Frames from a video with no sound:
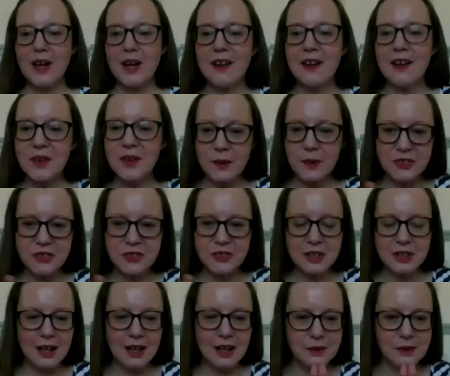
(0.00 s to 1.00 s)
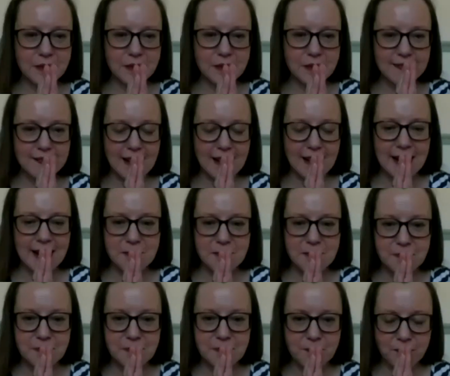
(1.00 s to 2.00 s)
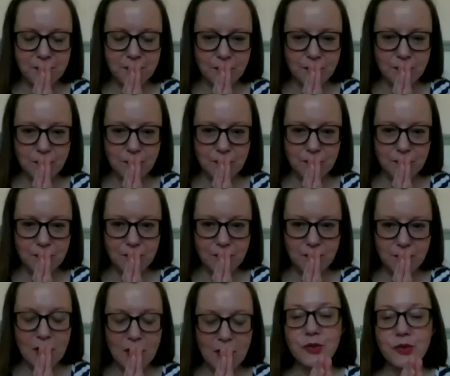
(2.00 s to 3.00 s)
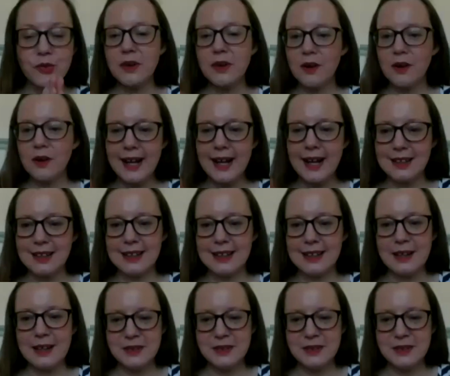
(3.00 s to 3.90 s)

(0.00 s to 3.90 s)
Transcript: The question I was... go ahead, Cleo.